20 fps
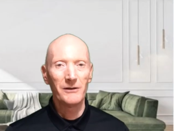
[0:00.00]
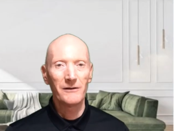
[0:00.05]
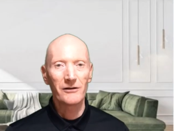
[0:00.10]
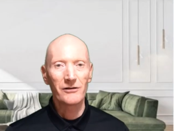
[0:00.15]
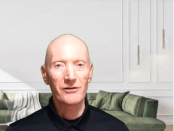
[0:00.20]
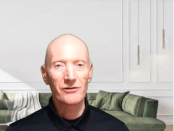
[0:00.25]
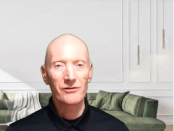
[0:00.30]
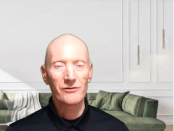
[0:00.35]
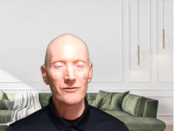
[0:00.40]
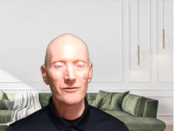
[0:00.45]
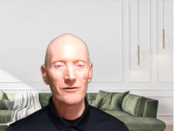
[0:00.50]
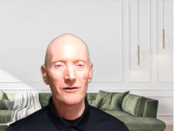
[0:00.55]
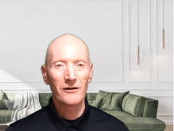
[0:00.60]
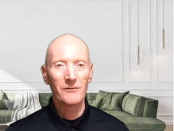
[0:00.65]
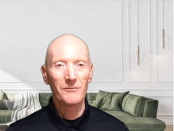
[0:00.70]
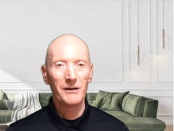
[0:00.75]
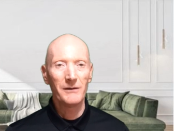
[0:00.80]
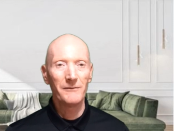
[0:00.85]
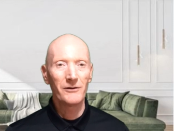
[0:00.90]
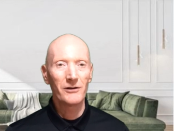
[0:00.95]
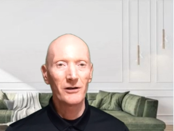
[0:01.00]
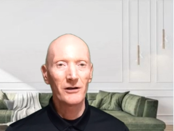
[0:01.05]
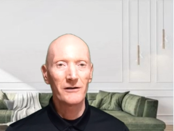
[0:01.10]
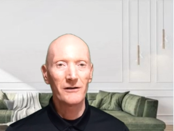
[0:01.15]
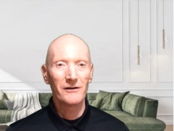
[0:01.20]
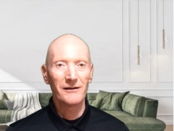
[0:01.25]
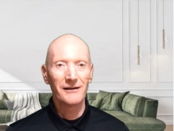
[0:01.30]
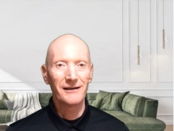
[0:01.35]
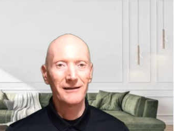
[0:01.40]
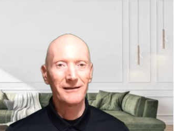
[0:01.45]
you've got a student loan, maybe you've
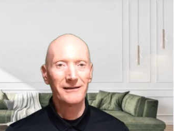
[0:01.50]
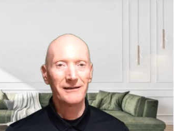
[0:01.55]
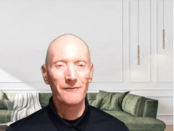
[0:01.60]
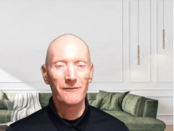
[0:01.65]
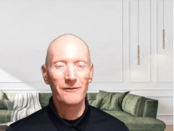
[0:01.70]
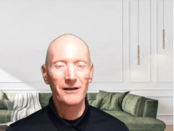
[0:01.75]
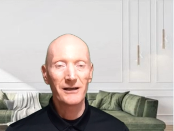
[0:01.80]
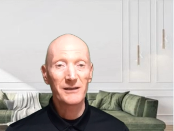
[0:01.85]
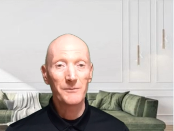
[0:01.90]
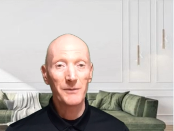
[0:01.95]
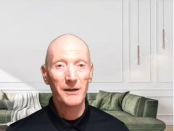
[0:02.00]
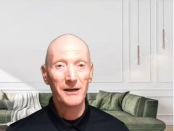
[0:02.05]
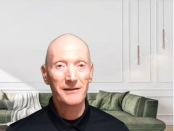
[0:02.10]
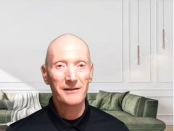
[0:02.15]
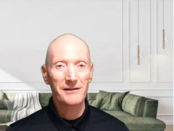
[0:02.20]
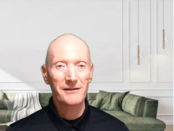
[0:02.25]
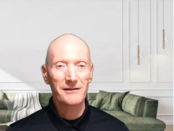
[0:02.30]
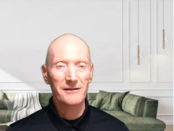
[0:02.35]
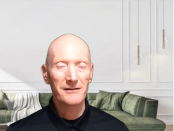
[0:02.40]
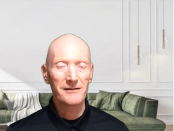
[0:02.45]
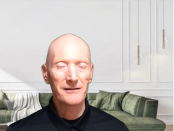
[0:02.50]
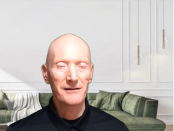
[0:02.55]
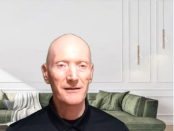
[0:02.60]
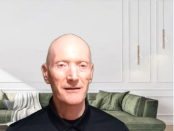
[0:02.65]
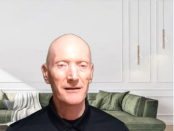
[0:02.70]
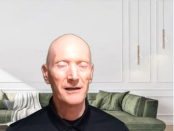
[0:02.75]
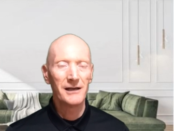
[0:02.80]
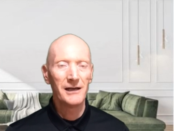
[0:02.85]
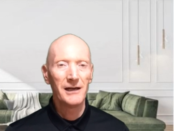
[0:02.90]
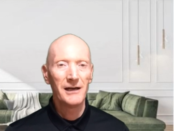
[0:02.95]
got different expenses
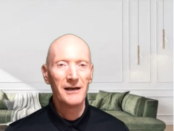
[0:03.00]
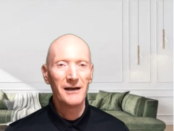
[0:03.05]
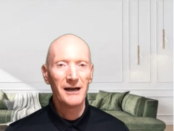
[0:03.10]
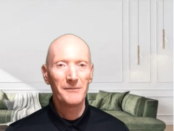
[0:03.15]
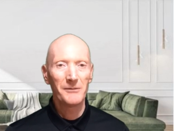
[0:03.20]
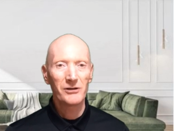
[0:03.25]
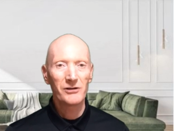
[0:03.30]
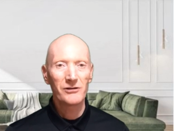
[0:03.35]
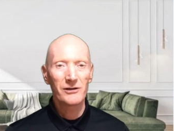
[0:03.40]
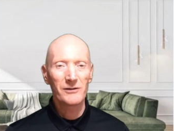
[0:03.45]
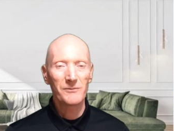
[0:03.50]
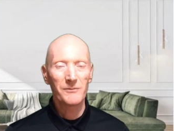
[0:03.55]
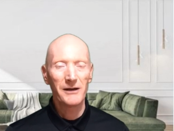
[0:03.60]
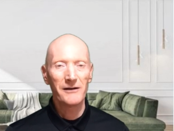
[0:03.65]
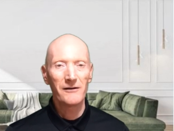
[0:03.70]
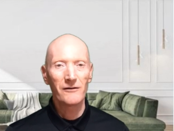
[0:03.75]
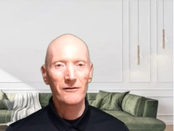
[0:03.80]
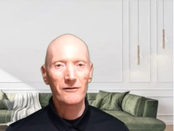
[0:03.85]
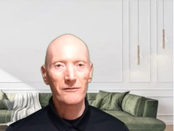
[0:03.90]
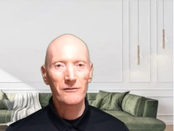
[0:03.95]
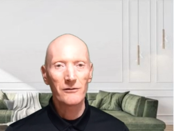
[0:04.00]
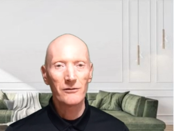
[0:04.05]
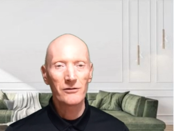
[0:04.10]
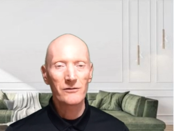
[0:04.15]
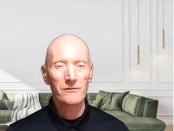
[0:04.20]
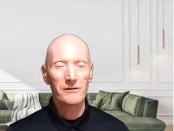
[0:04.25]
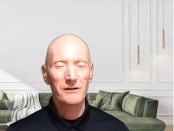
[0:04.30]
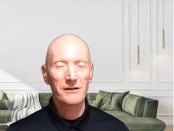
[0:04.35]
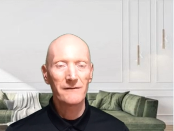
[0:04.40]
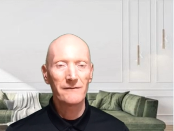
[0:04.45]
and how much you spend on
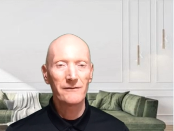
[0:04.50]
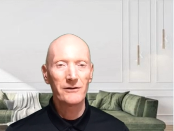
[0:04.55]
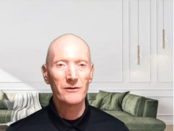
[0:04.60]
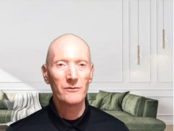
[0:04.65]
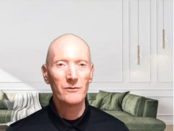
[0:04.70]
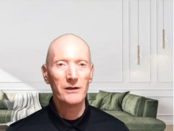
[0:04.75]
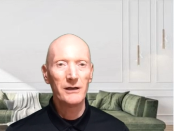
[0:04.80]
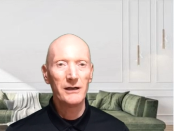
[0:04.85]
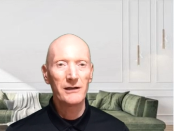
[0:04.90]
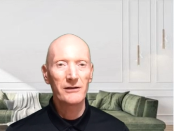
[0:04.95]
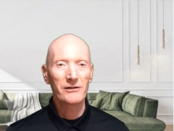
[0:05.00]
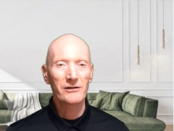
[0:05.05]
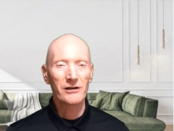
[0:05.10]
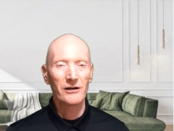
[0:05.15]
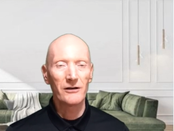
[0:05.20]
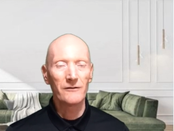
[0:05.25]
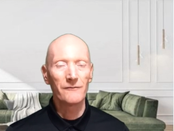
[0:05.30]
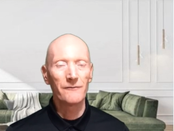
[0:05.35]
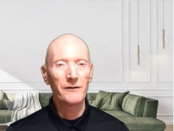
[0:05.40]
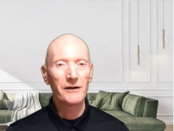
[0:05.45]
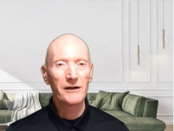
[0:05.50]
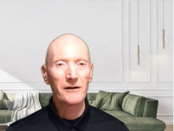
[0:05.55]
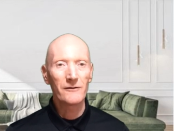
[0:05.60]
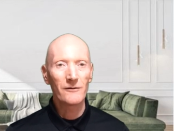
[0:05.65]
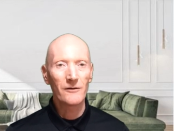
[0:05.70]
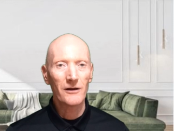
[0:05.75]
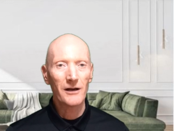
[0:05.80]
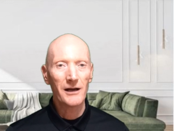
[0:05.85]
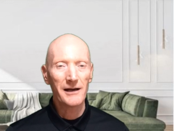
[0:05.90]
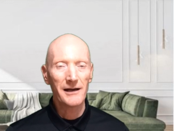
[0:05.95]
groceries every week. So
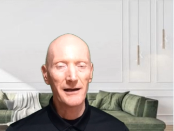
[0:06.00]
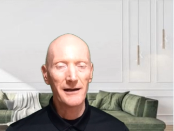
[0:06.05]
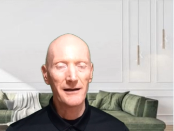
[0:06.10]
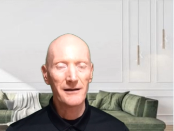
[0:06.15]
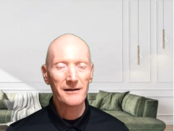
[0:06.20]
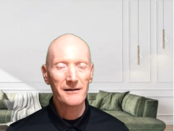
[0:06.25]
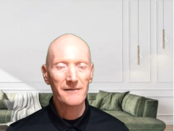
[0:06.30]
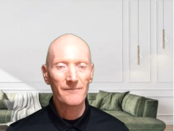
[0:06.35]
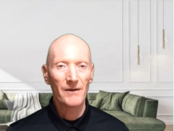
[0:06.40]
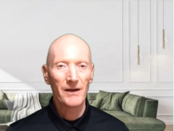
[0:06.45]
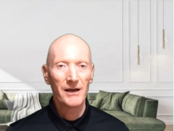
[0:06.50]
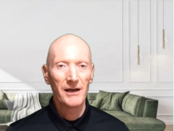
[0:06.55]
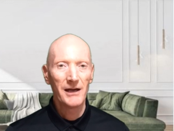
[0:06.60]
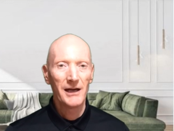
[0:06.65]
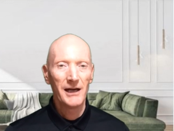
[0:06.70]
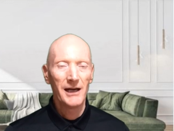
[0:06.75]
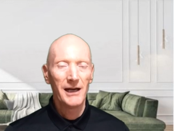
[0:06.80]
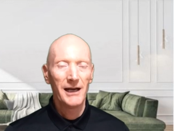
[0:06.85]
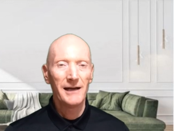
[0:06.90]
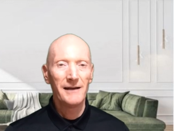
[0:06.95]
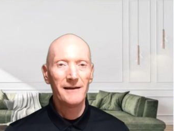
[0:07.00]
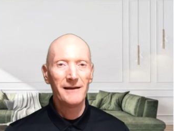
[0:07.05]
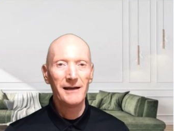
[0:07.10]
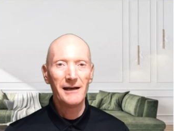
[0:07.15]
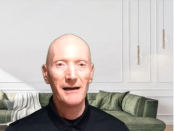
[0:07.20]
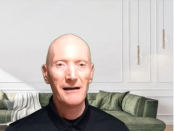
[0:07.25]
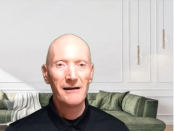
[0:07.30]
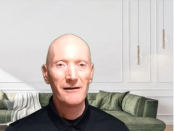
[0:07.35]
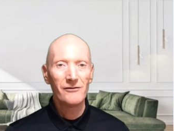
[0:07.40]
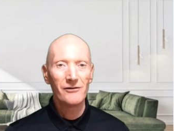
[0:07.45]
figure all that out. And
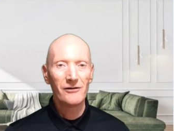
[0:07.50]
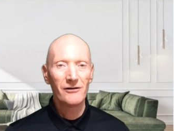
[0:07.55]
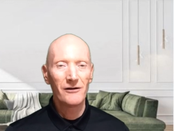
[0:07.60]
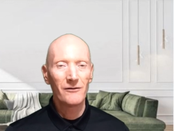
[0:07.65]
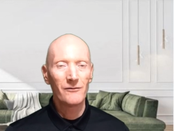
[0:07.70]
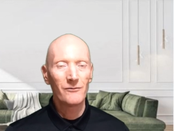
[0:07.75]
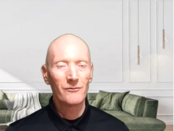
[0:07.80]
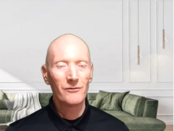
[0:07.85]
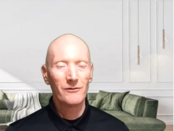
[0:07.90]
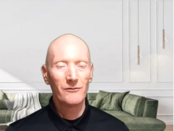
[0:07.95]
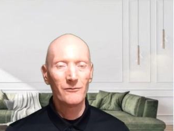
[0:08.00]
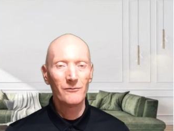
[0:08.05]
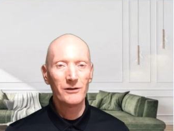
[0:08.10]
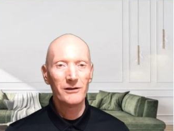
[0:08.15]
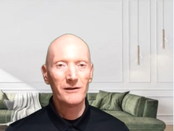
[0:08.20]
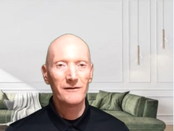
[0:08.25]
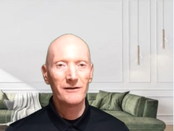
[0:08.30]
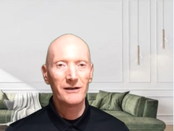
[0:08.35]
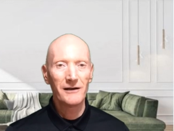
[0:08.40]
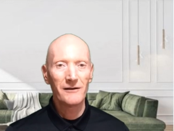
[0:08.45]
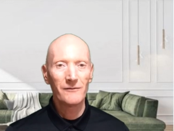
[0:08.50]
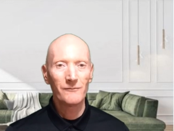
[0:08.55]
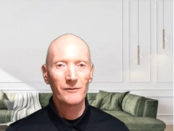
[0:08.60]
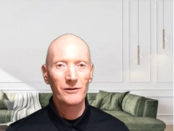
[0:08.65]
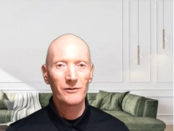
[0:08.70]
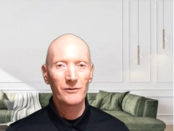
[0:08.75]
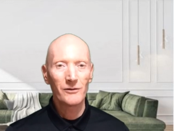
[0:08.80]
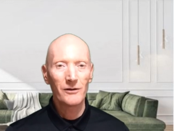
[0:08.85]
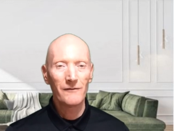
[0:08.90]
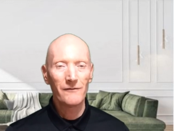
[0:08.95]
then, when you're done
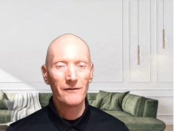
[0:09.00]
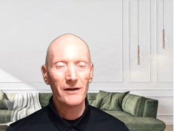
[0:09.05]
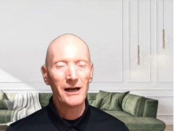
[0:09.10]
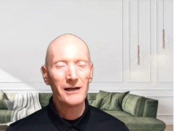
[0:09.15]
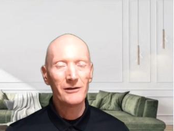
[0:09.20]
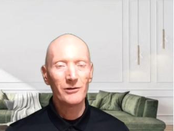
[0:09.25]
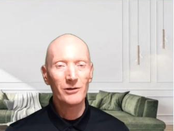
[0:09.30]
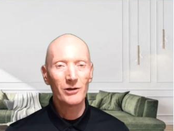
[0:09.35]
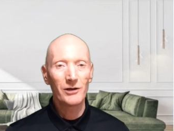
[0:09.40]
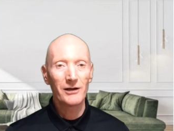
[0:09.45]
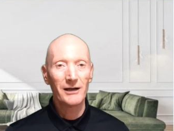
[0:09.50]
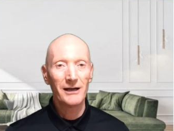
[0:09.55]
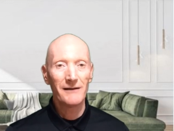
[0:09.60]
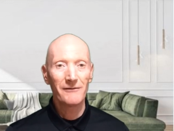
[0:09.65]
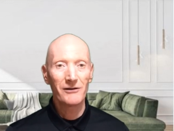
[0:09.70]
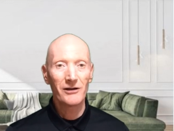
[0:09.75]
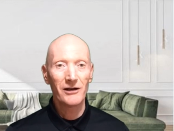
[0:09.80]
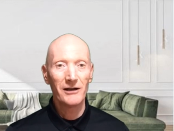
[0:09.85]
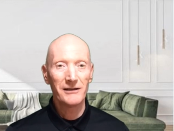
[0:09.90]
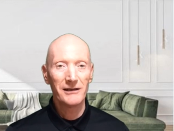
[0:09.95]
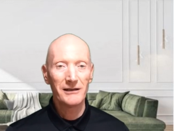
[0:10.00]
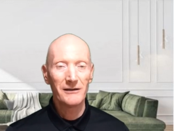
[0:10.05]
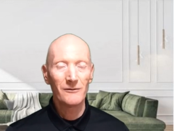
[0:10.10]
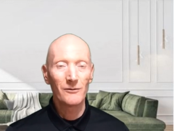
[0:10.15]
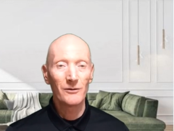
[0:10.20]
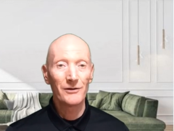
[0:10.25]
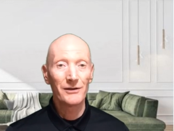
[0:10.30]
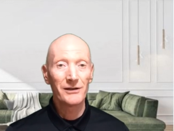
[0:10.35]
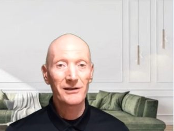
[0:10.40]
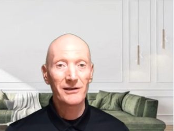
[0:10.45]
with all of that, you're going to have an idea,
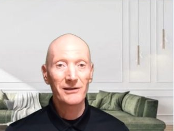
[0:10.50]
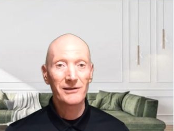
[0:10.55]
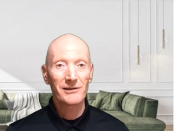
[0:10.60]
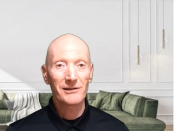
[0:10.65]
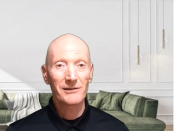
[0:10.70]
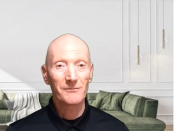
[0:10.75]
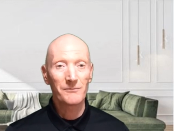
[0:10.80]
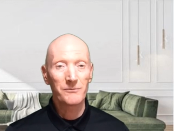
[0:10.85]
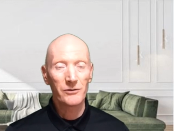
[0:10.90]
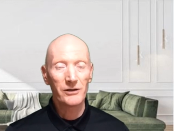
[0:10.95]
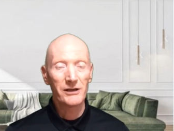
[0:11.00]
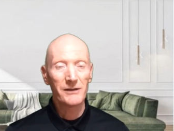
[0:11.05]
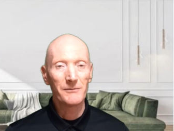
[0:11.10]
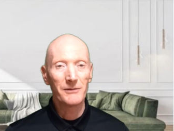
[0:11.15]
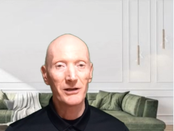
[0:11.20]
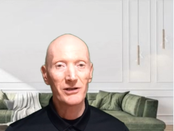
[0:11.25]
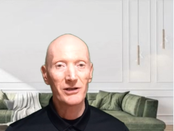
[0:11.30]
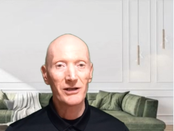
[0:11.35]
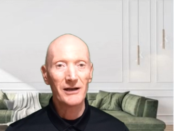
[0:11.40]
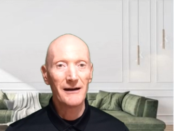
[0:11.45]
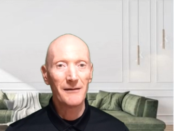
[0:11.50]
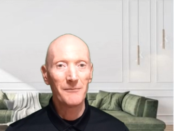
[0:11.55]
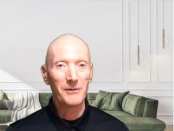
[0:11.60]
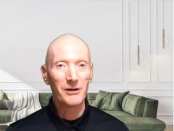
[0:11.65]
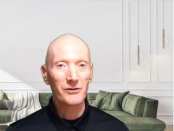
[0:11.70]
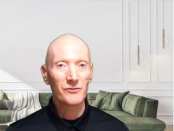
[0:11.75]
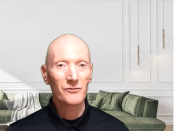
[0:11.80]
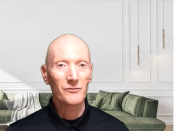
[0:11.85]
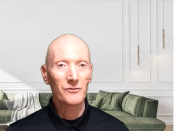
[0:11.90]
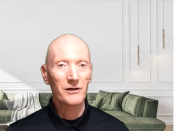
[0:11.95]
well, this is pretty much how
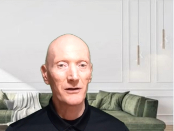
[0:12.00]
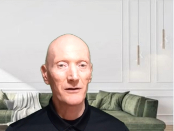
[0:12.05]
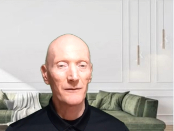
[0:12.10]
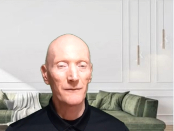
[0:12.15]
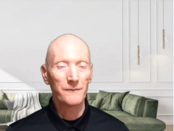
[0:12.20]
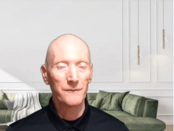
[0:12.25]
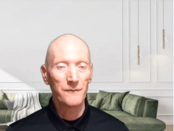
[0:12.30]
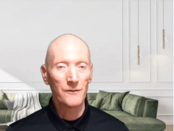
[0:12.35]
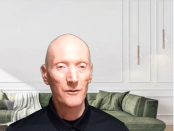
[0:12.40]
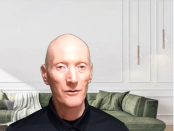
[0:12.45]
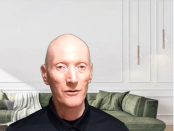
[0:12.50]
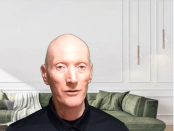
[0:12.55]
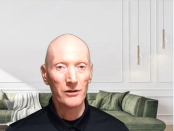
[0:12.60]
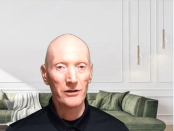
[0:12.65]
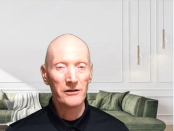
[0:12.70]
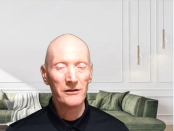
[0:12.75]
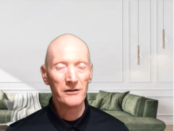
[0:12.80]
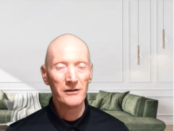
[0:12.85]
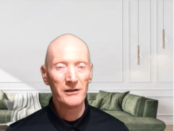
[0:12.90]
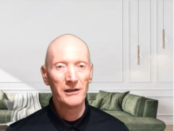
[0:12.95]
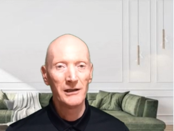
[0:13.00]
much we can afford